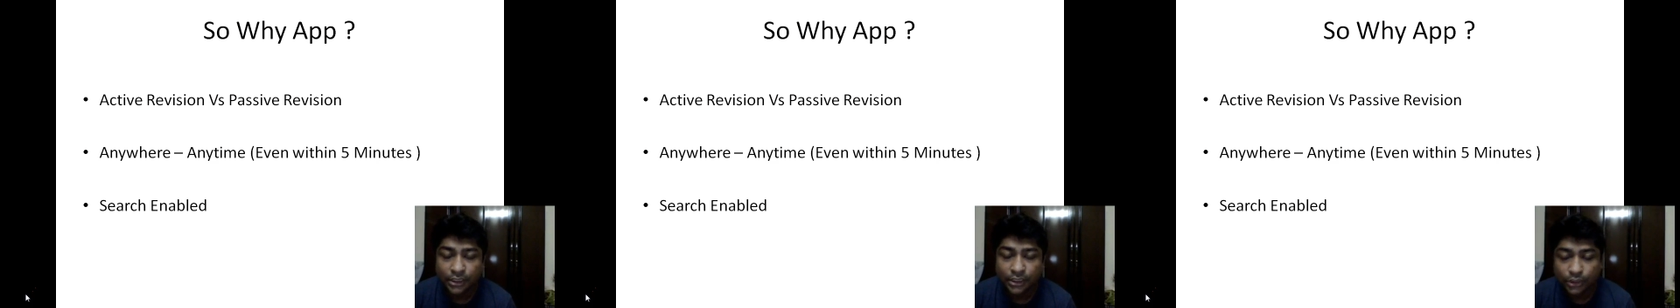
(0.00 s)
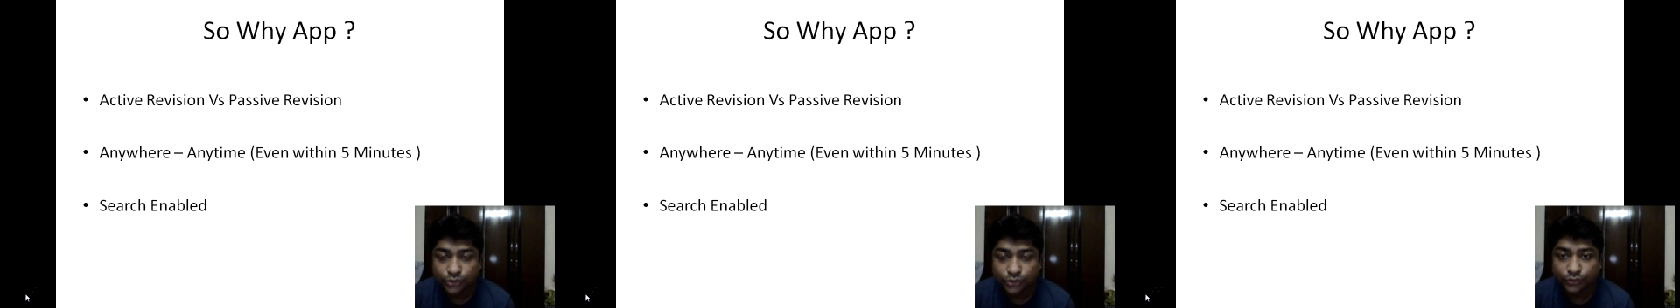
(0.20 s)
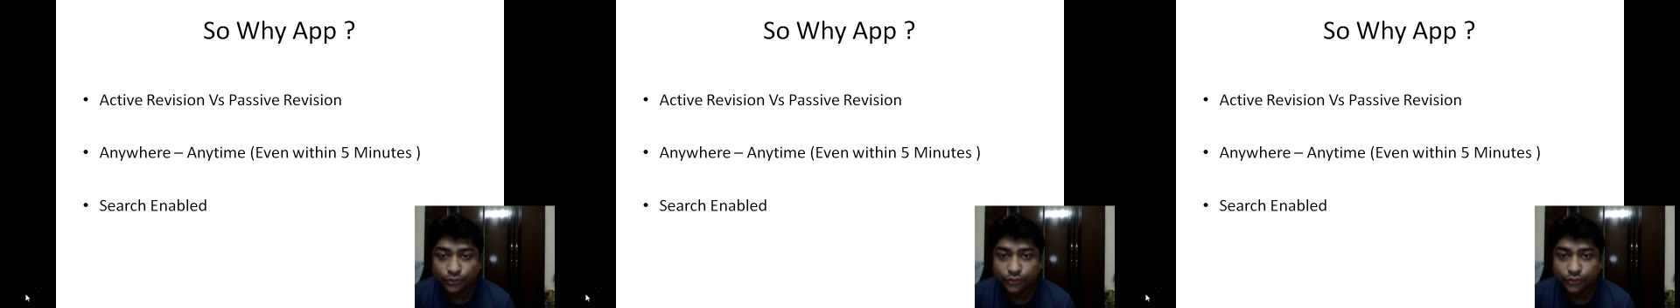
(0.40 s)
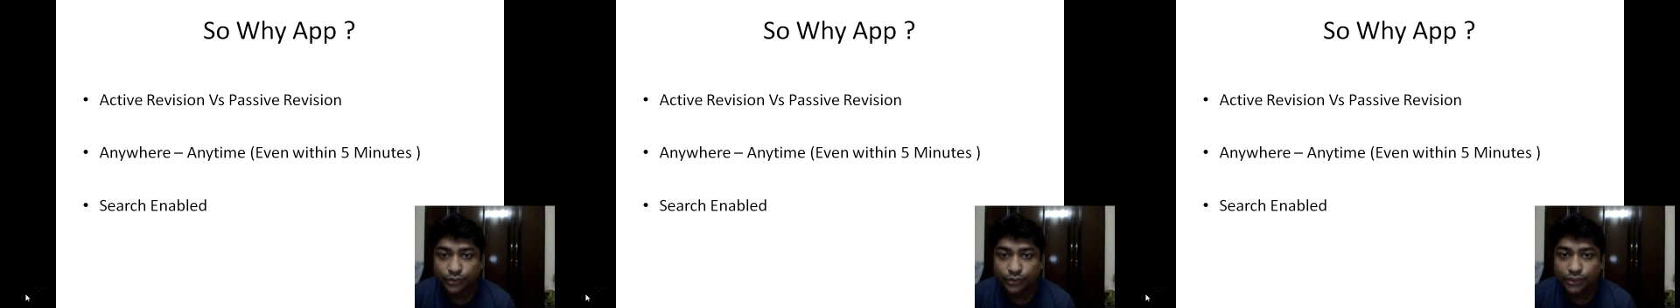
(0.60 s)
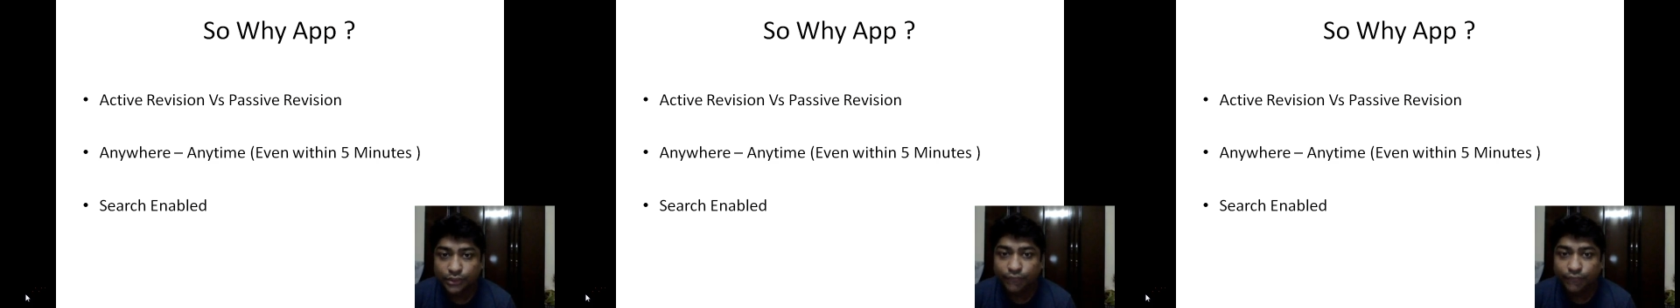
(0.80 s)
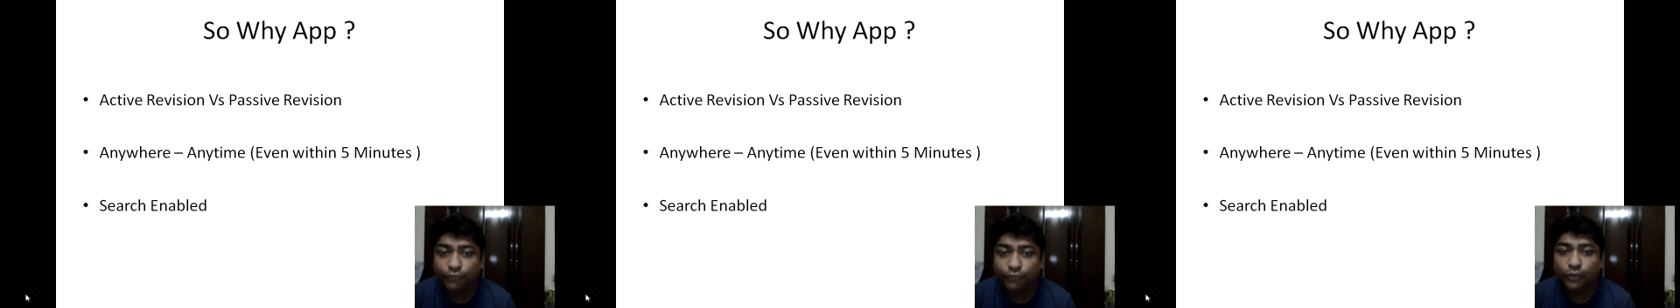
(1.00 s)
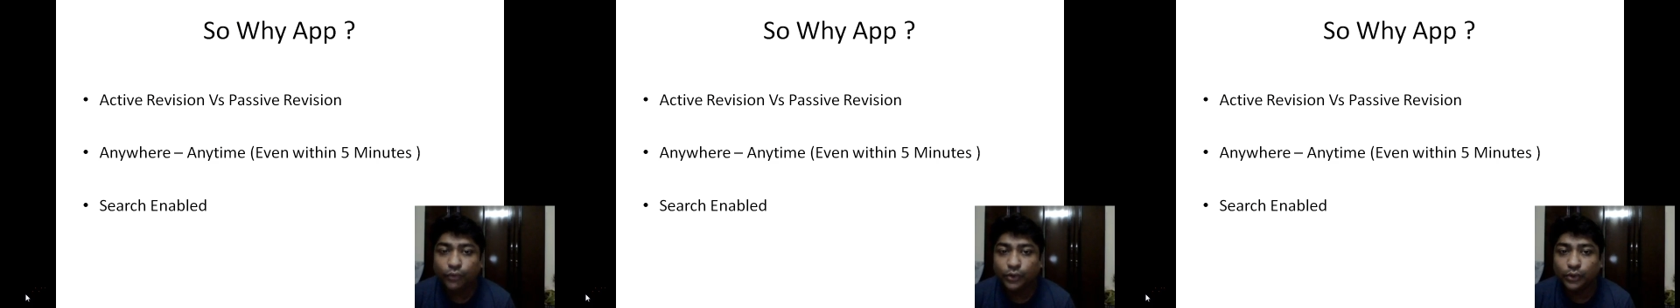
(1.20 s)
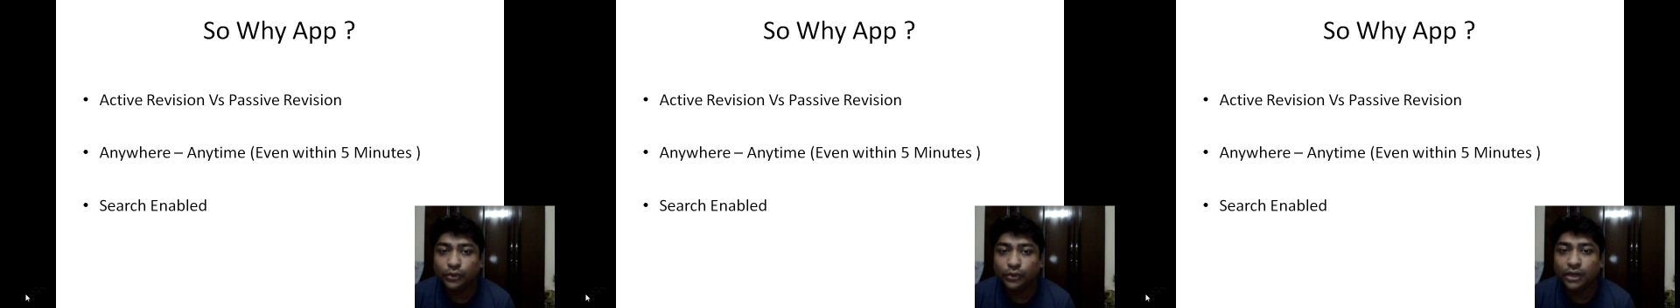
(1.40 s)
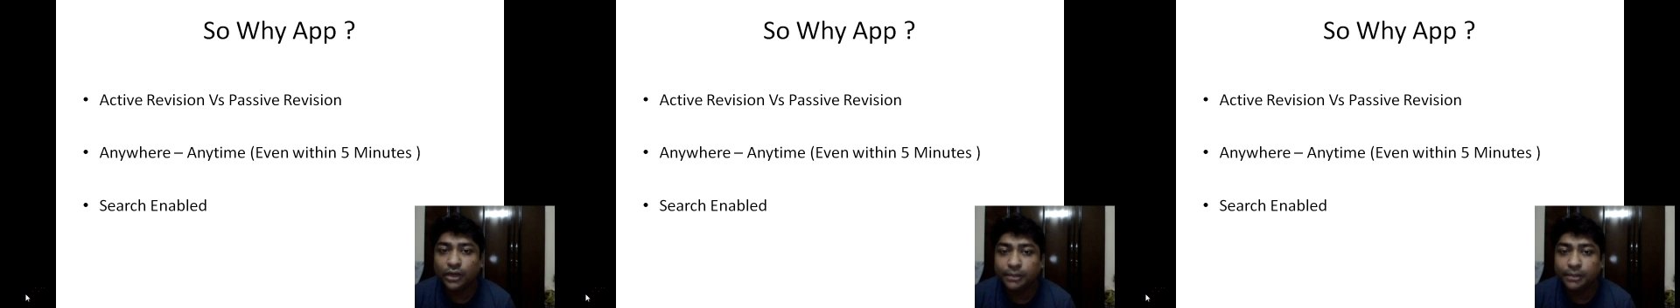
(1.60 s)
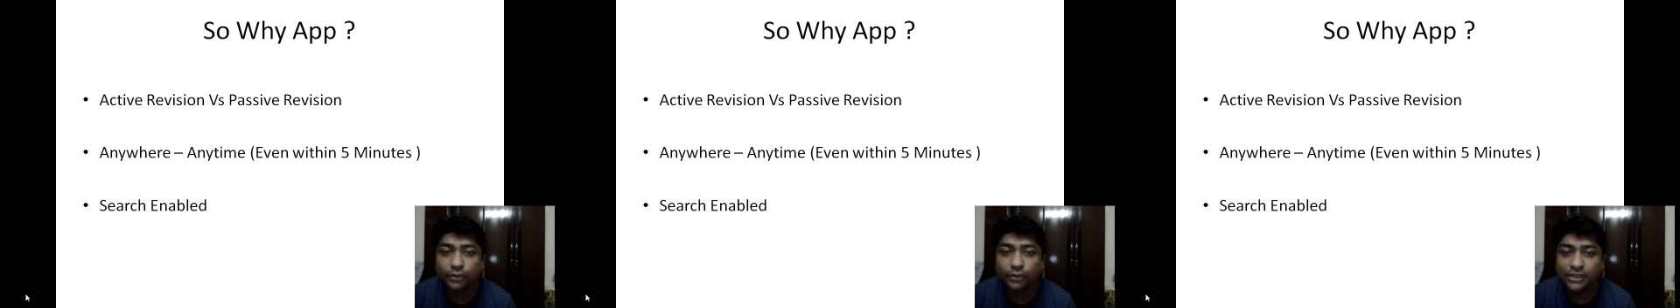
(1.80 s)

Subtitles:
So if you want to learn about,